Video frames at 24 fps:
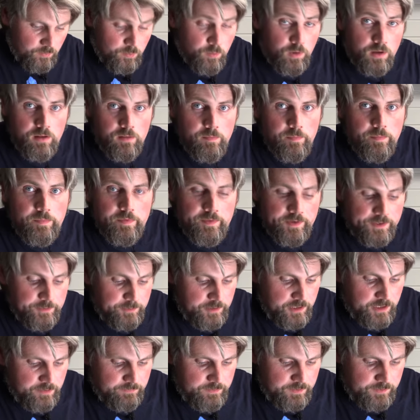Well, there
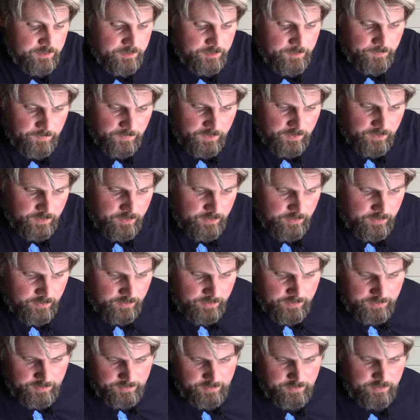you have it. Uh,
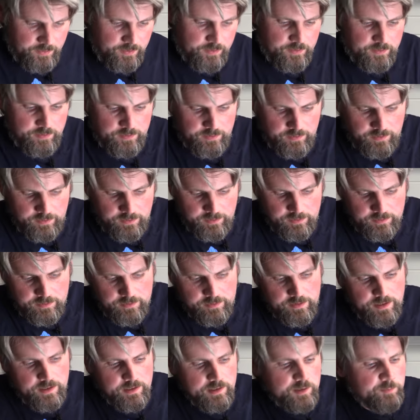this is the
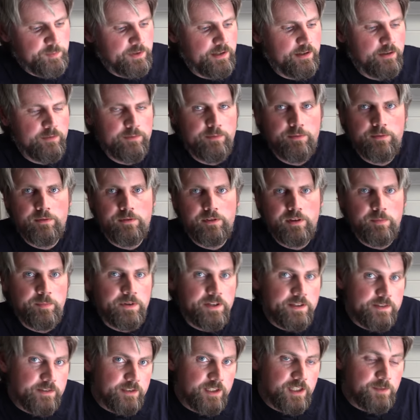stand pack for the
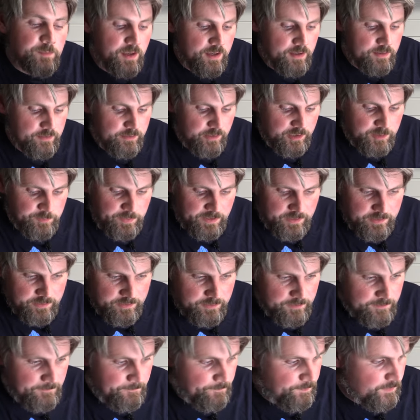base game and the
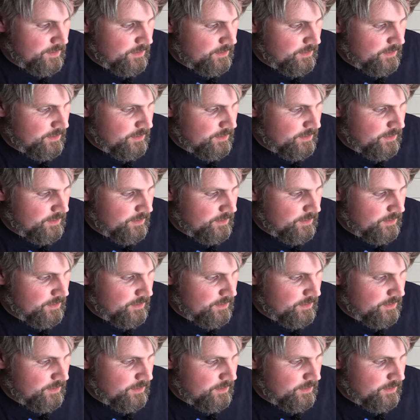expansion,